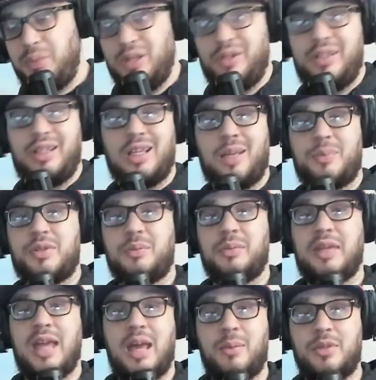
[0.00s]
building up
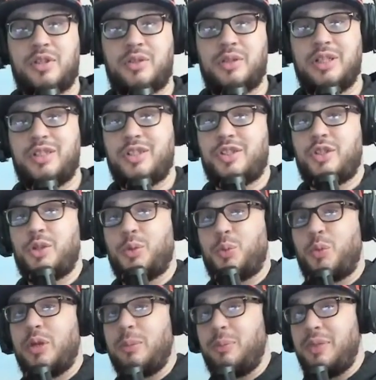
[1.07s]
some chemistry just to
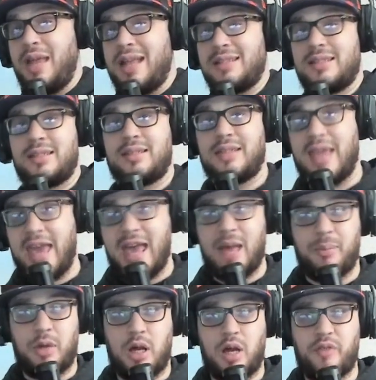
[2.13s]
rip that
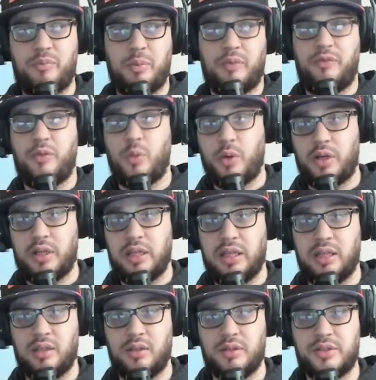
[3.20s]
scab off before it
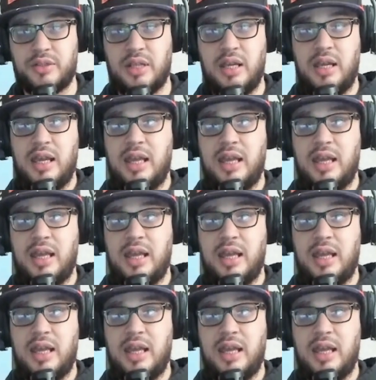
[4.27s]
heals,